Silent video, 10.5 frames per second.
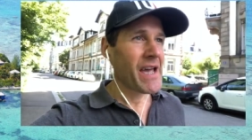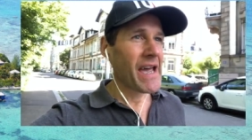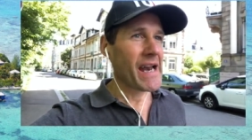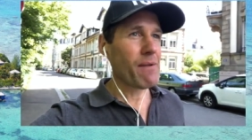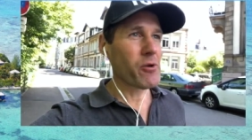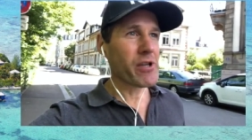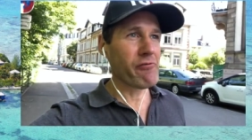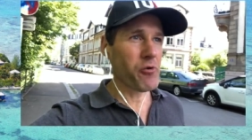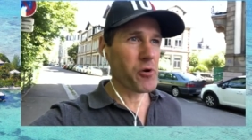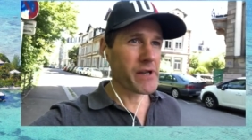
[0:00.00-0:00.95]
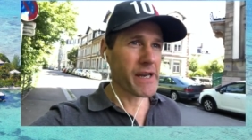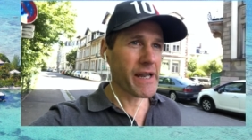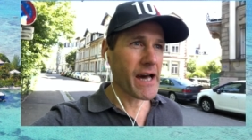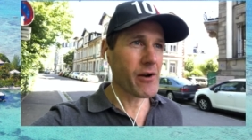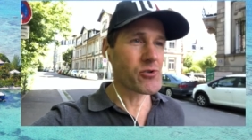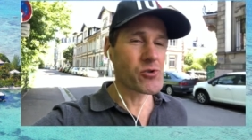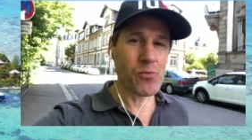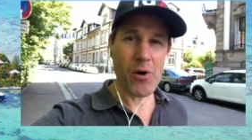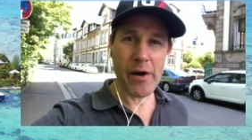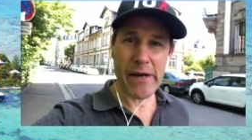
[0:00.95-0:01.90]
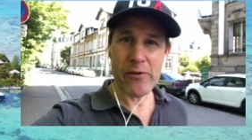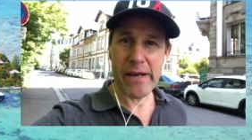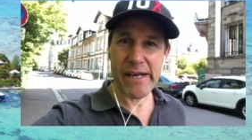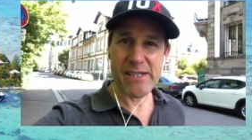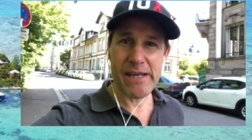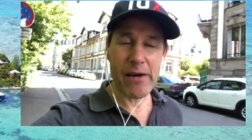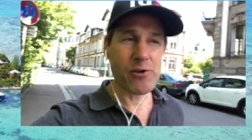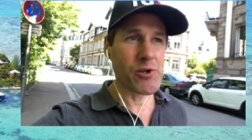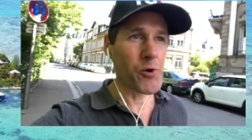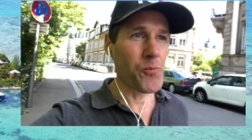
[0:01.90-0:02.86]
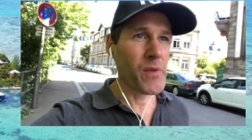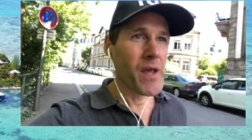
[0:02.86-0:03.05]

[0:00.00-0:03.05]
And I'm looking forward to getting on our Zoom call here the next day or two.